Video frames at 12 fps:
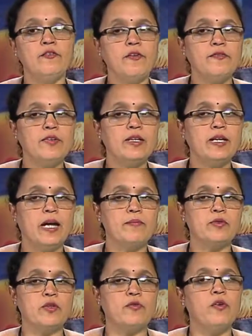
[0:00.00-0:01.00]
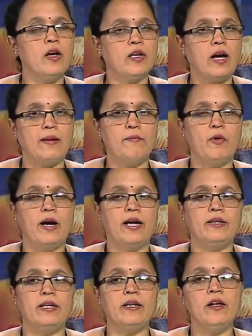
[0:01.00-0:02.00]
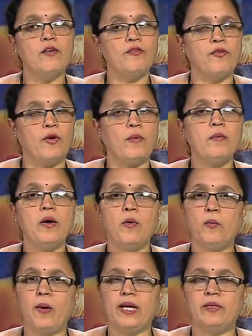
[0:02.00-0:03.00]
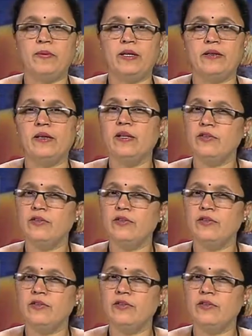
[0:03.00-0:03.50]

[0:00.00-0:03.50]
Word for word: 50 grams of carbohydrate from white bread.